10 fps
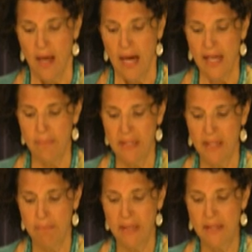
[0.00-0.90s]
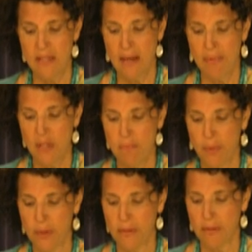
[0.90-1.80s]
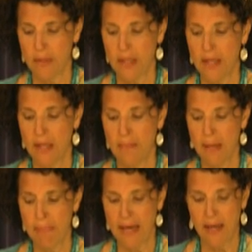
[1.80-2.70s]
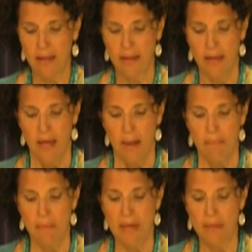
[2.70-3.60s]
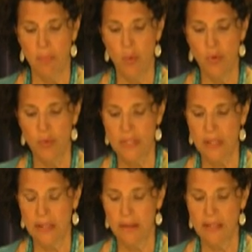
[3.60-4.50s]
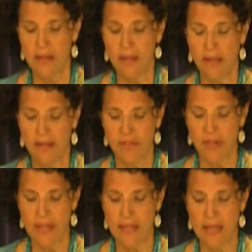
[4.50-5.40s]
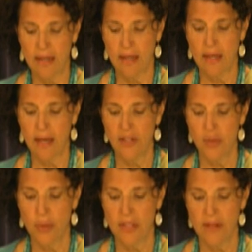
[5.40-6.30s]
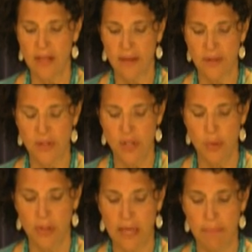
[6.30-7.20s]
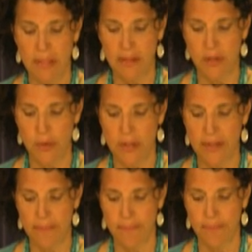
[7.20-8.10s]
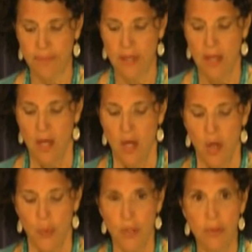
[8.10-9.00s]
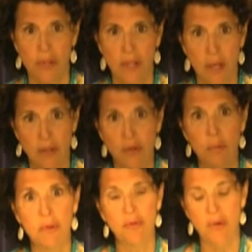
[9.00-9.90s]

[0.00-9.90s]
I had been hit by sniper's bullet in my back but my wound was clearly not life threatening, and I joined the others who were ambulatory. We were a young group of